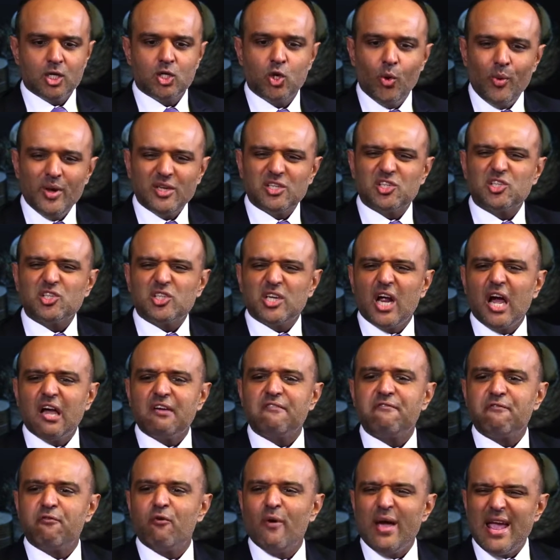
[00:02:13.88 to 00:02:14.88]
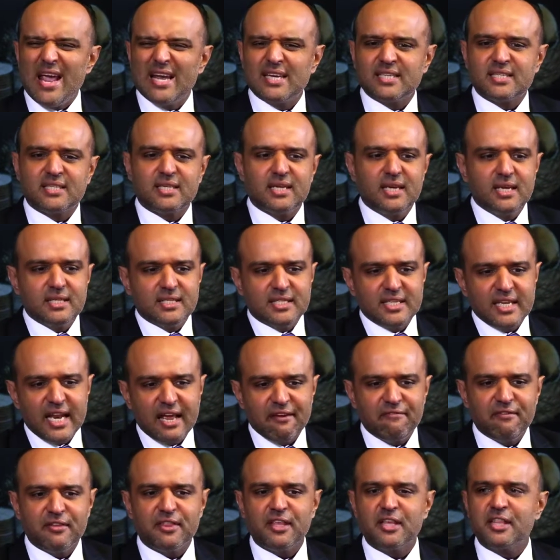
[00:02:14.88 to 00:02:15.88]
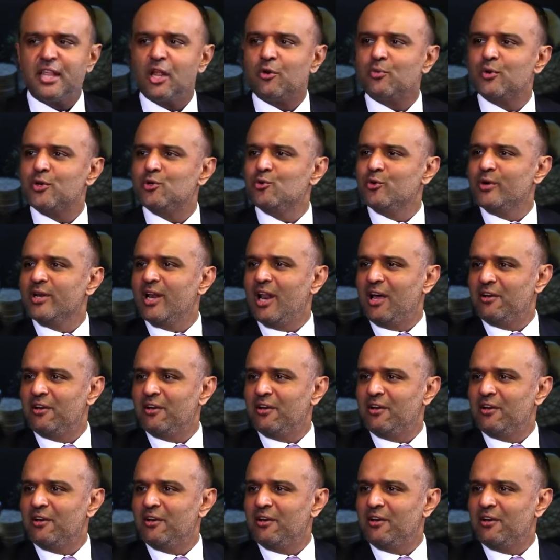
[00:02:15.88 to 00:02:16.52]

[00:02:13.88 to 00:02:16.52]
do we strive for excellence in everything that we do in